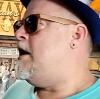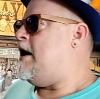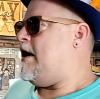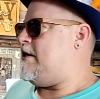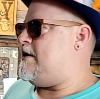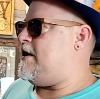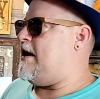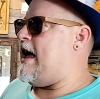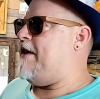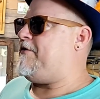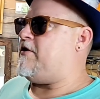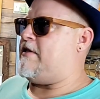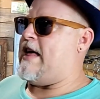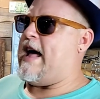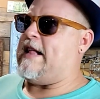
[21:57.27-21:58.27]
And then
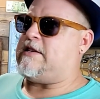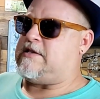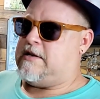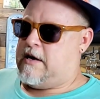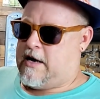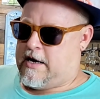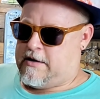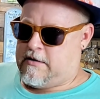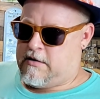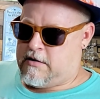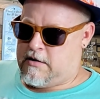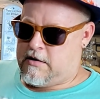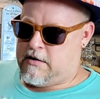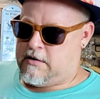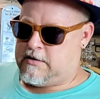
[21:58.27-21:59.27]
after that's done,
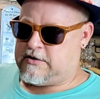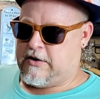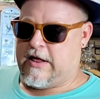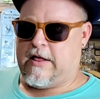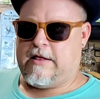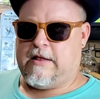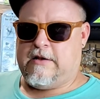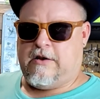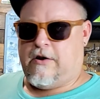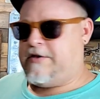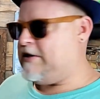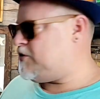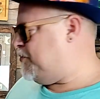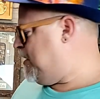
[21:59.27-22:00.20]
so that, this will